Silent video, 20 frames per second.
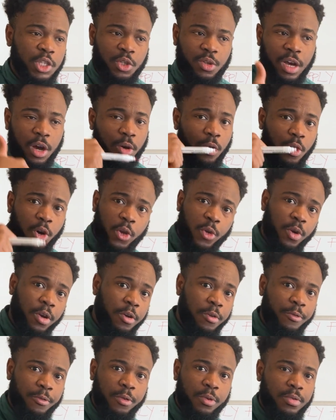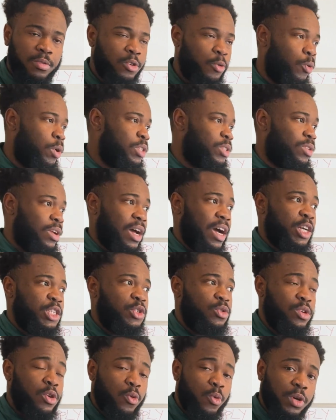gonna call you on the phone, no one is gonna ask
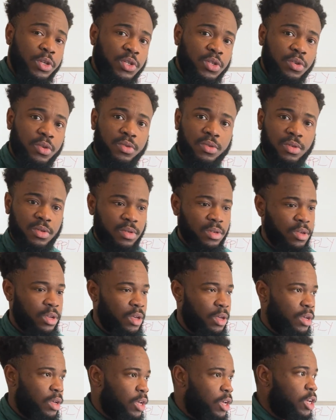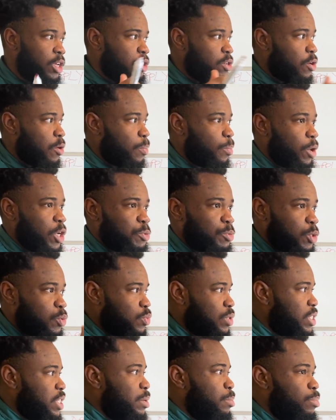you any questions. Your passport will
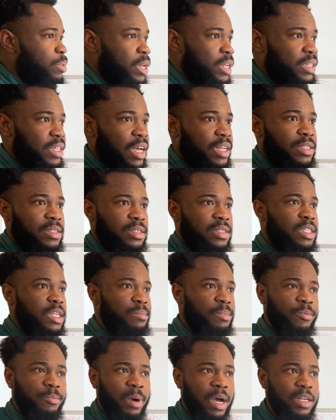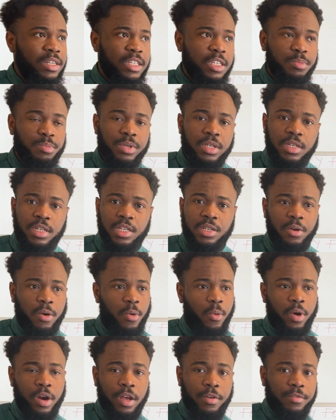simply get shipped by DPD or
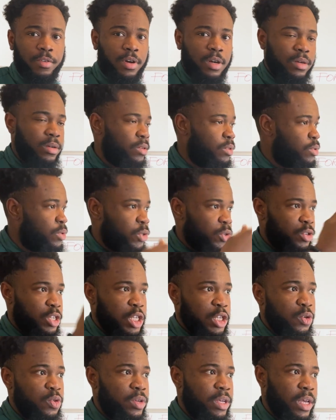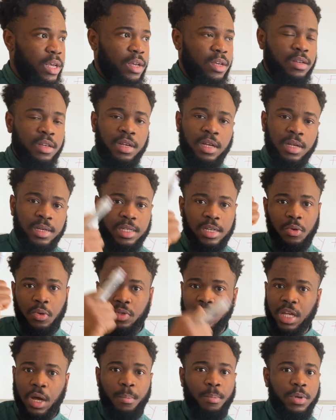whatever to the UK. They will
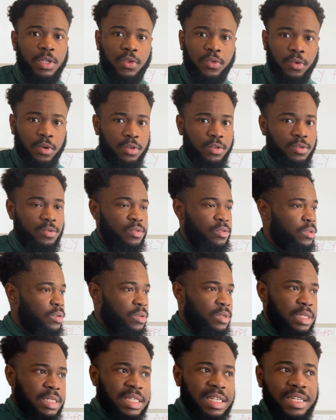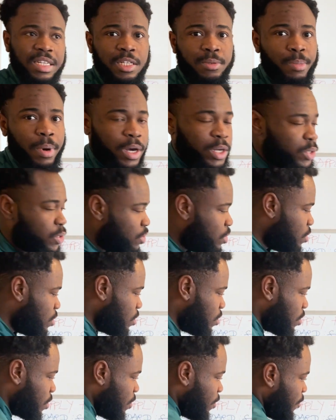stamp it for you, send it back to you.
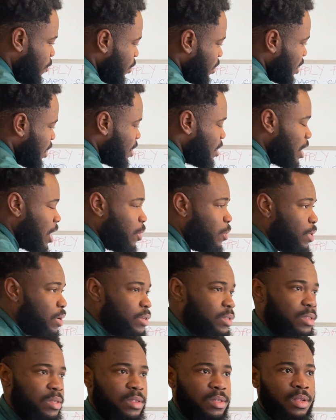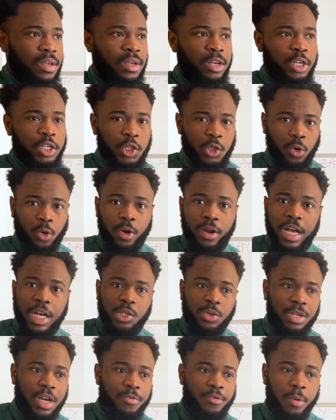48 hours. So long as
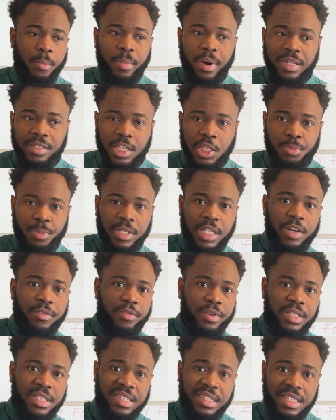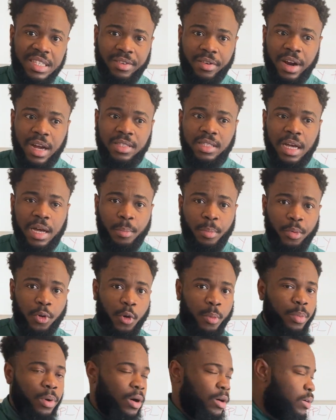you have your bank statement, everything is right and
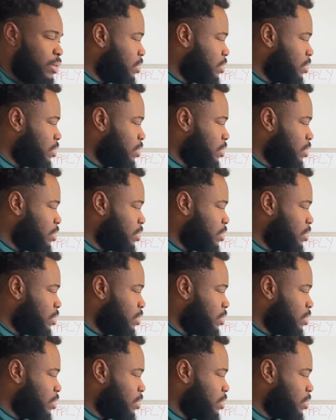proper,